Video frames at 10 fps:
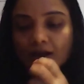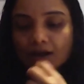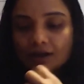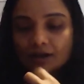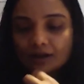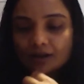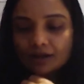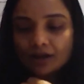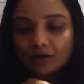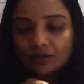
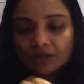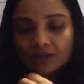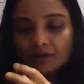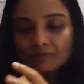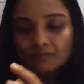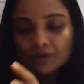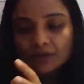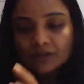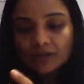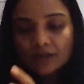like how they say,
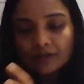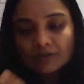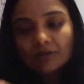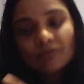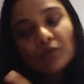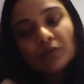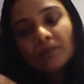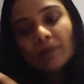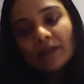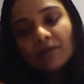it's like food
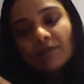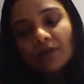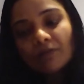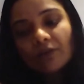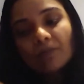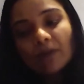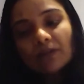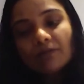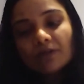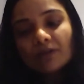specific for
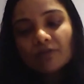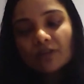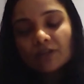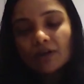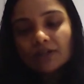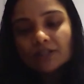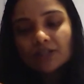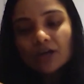specific physiology.